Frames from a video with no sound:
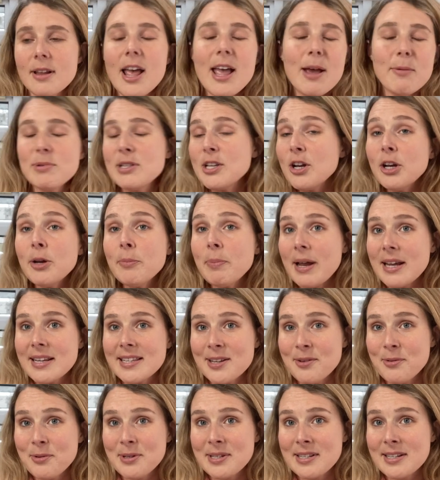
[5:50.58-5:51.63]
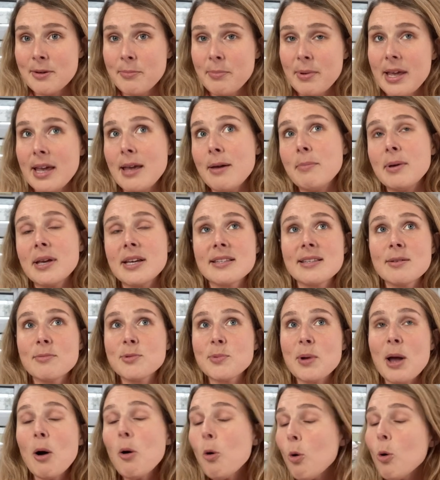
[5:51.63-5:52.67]
It was the only place I wanted to be because it was
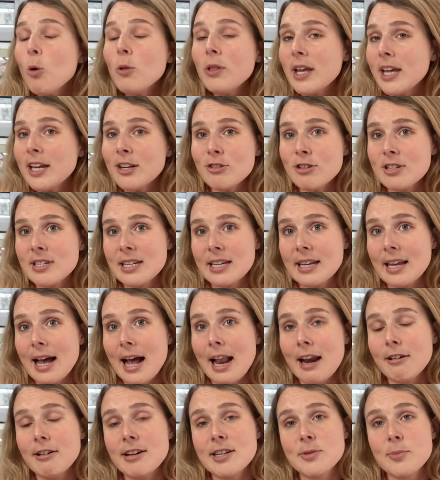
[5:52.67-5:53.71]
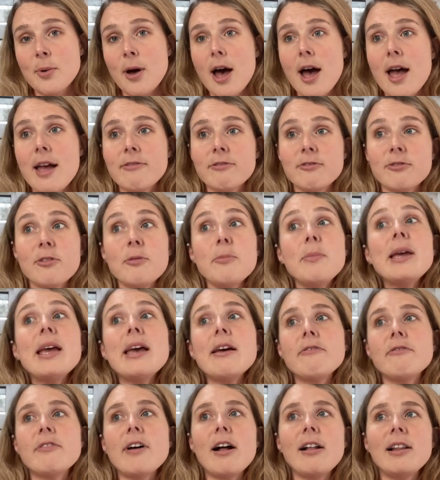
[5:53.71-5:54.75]
where all the interesting galleries were. For me,
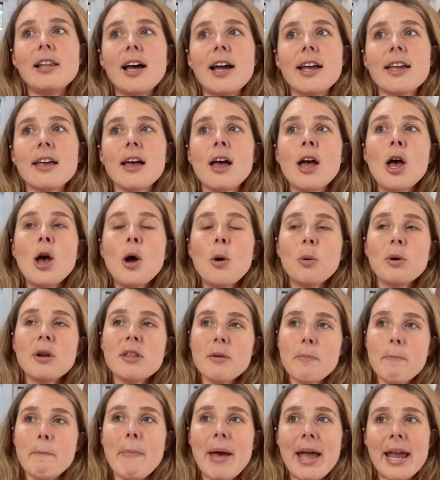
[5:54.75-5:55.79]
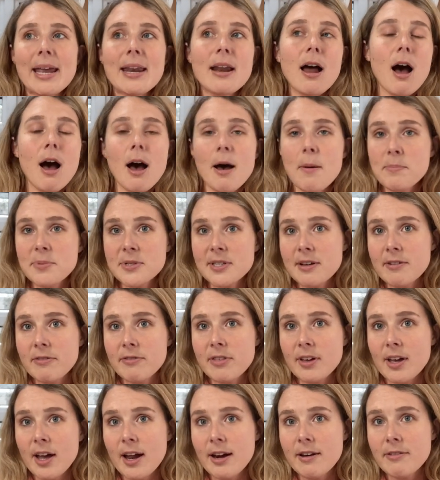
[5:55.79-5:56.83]
it felt like one of the main hubs of
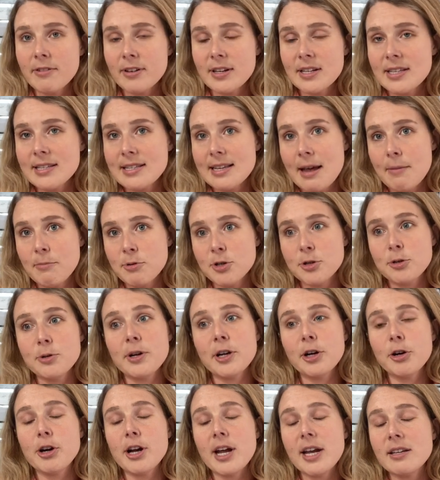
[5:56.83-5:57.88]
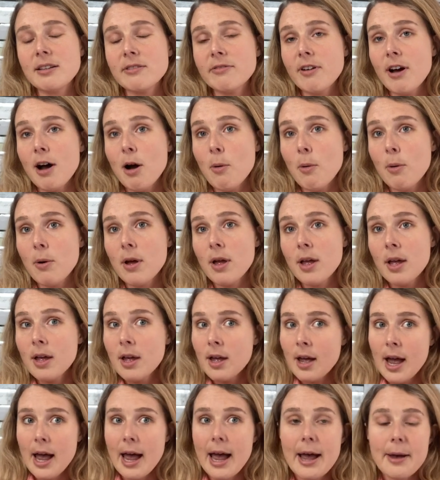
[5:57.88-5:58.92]
the kind of conceptual and creative art
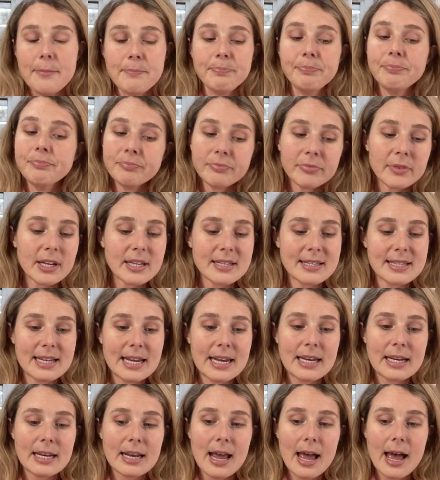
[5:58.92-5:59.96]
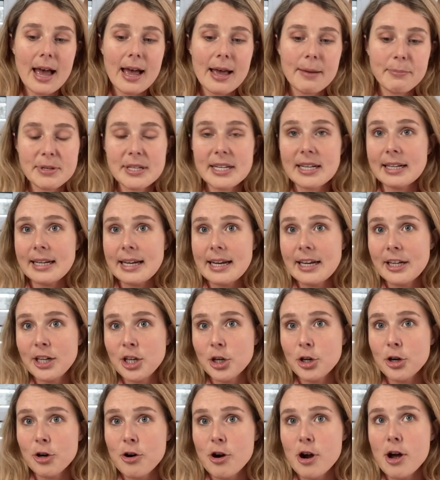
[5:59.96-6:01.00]
scene, particularly in
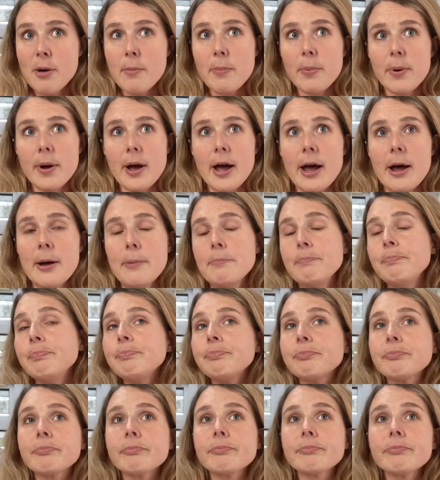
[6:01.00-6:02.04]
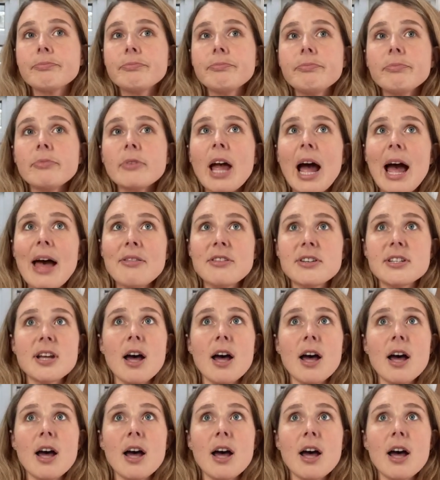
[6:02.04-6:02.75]
Europe at the